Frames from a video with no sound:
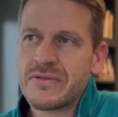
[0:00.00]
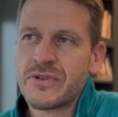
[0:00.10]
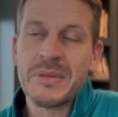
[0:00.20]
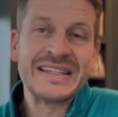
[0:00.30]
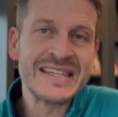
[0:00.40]

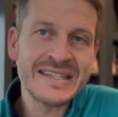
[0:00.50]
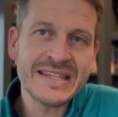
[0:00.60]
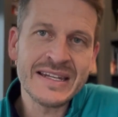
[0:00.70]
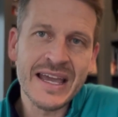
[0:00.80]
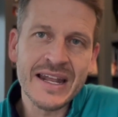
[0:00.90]
from
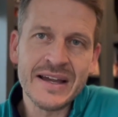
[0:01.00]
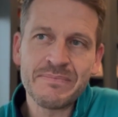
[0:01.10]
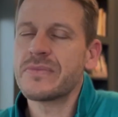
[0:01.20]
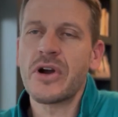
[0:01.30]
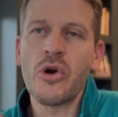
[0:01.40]
existing data
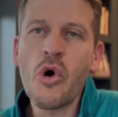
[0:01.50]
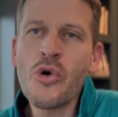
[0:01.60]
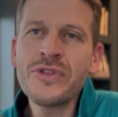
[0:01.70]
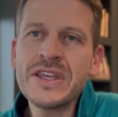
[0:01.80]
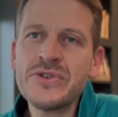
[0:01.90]
are
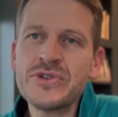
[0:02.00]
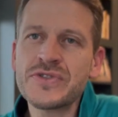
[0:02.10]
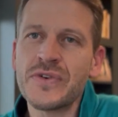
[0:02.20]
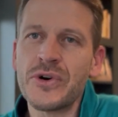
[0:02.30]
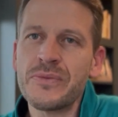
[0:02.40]
only
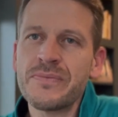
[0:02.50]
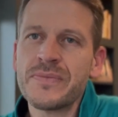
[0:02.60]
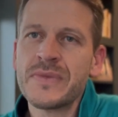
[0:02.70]
useful